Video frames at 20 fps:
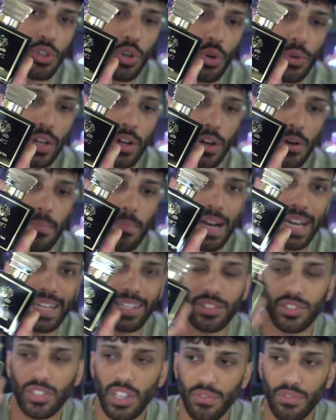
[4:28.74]
code
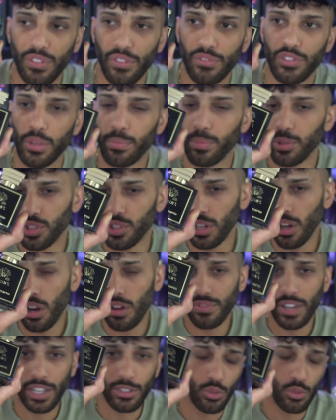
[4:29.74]
AROMATIX, save 15%
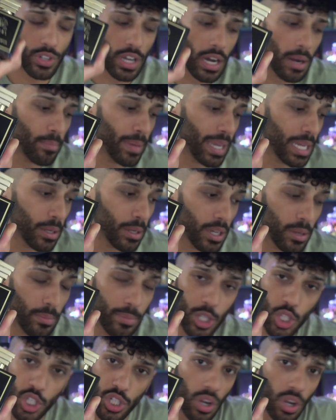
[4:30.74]
off. I do not make a
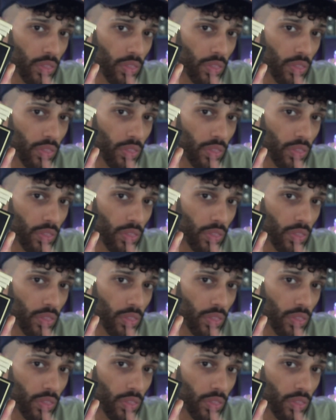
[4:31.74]
commission